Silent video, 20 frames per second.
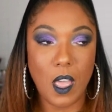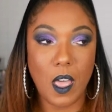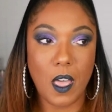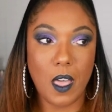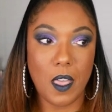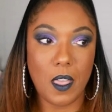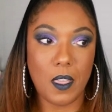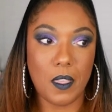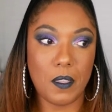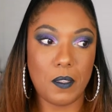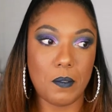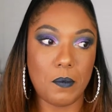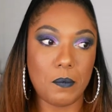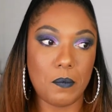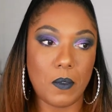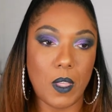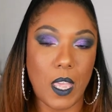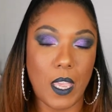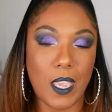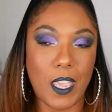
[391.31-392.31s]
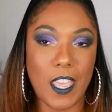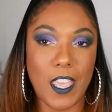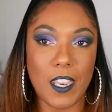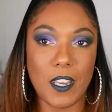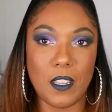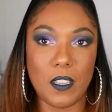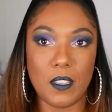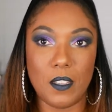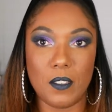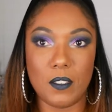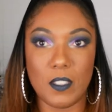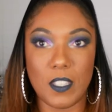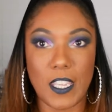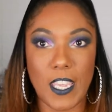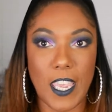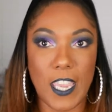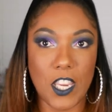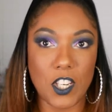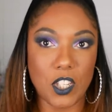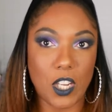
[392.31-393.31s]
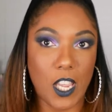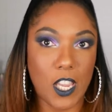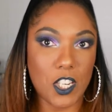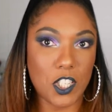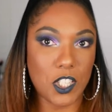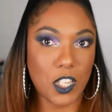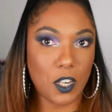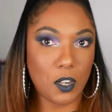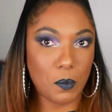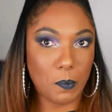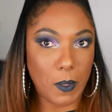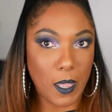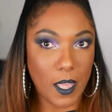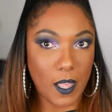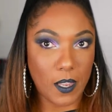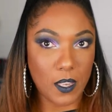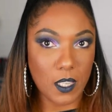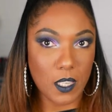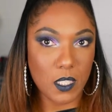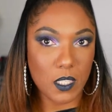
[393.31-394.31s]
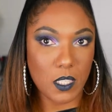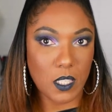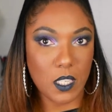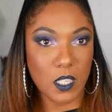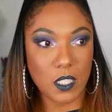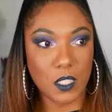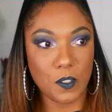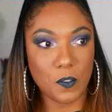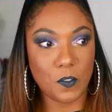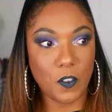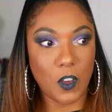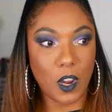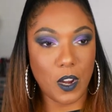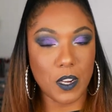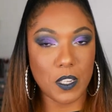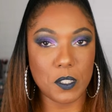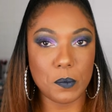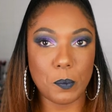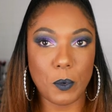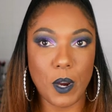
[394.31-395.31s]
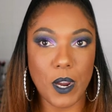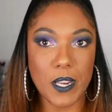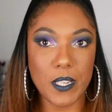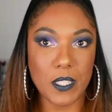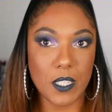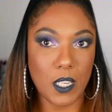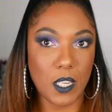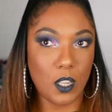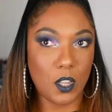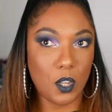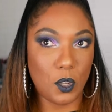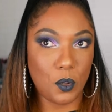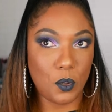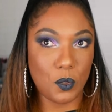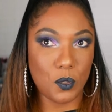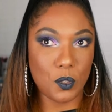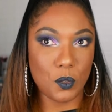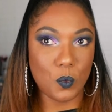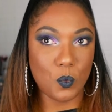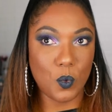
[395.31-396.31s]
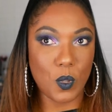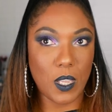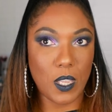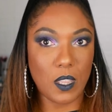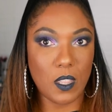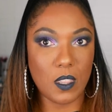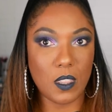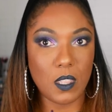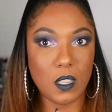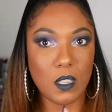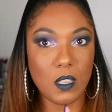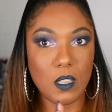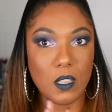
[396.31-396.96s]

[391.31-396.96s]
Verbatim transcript: Um, I kind of gauge eyeshadow palettes as far as pricing goes with